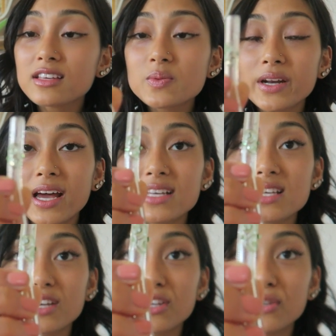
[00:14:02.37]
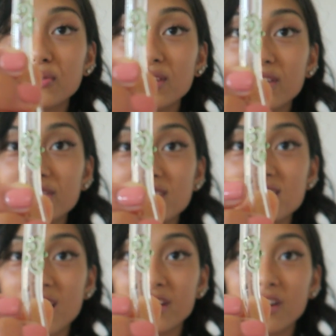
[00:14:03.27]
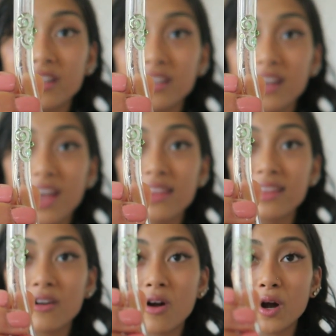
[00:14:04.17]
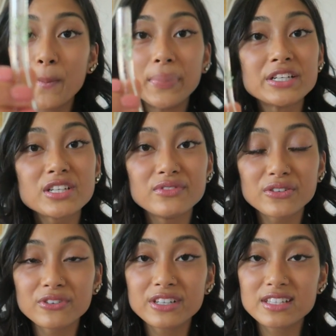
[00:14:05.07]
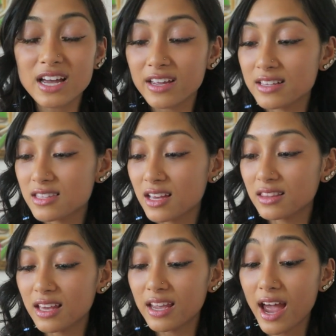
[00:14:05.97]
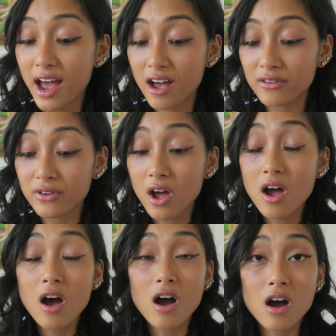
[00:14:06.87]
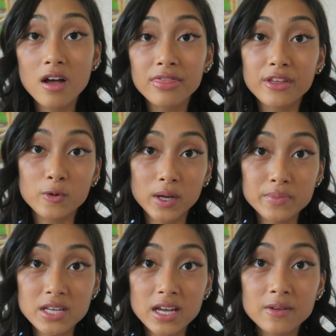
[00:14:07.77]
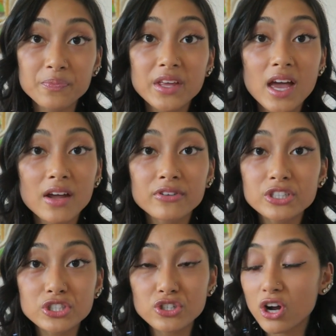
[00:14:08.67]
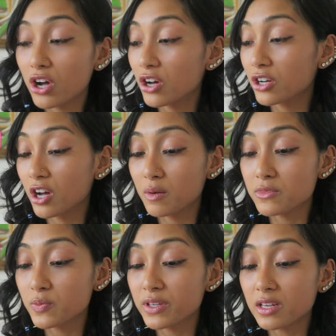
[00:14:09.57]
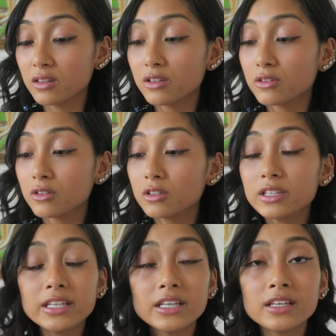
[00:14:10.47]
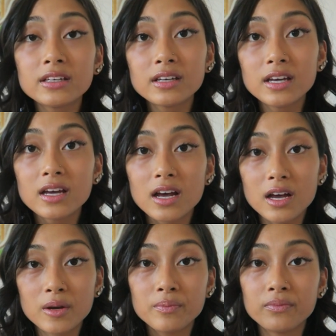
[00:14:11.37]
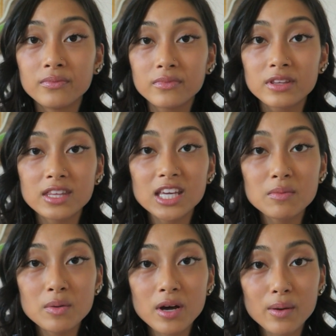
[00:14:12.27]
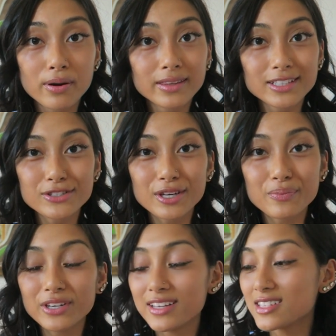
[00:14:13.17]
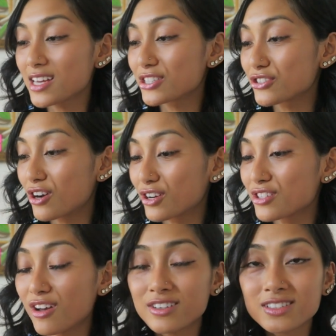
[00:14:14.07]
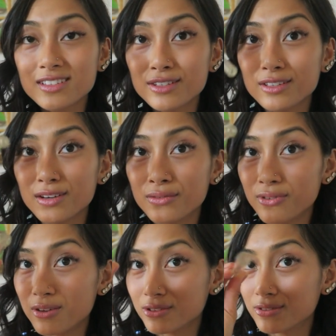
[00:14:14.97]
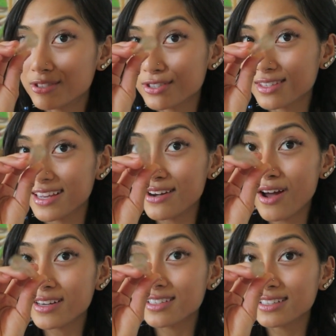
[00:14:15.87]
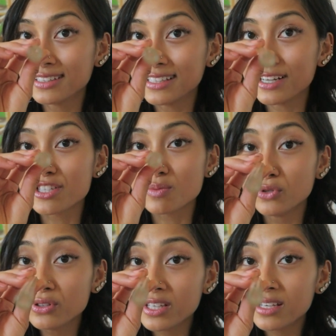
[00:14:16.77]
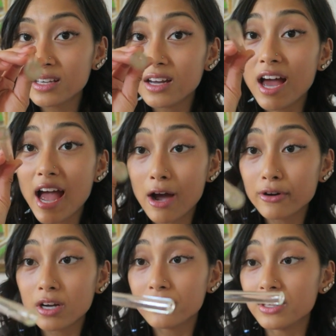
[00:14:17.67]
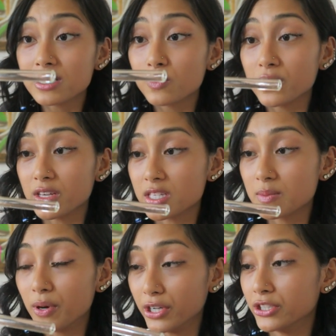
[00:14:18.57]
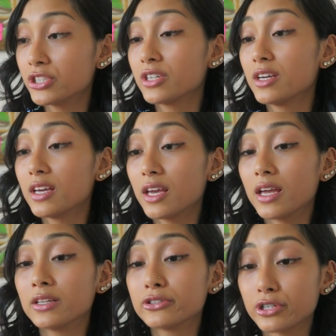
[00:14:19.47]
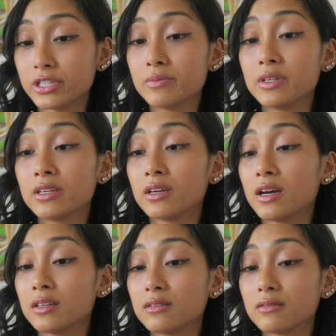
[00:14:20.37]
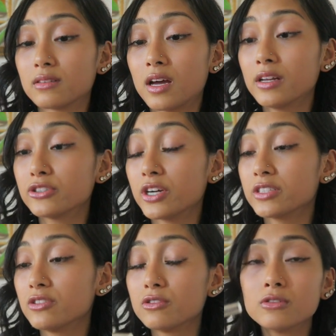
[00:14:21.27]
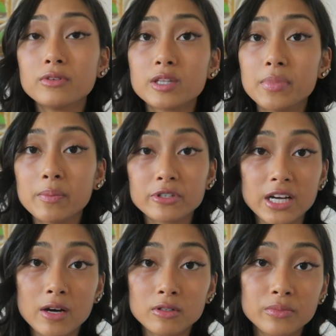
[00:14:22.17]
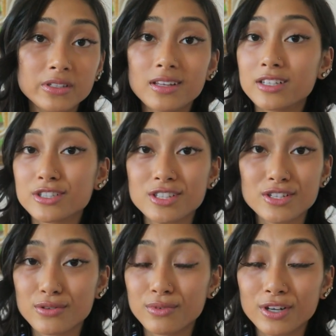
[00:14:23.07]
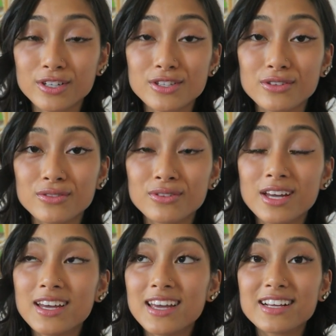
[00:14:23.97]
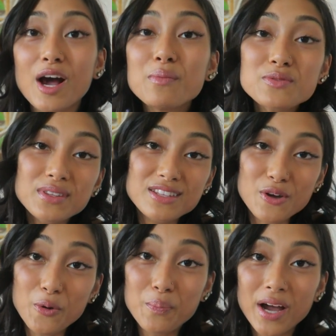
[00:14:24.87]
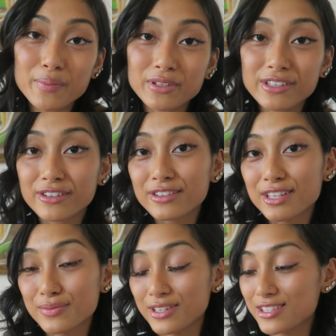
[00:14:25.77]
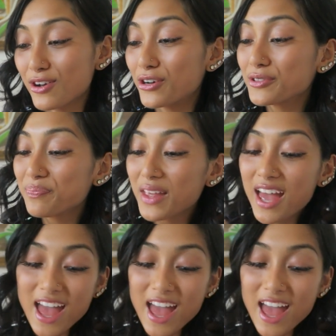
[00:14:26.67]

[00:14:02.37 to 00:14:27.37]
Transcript: This one has a cute little design on it and there are a bunch of different designs that they have on their website. Every straw comes with a little cleaning, um, thingamabobber that you could put inside a straw because honestly, oh, you just cannot clean a smoothie out of this with a sponge. And trust me, I kind of tried to do it with a paper towel, but that just doesn't work. So you, it comes with its own pipe cleaner, that's what it's called.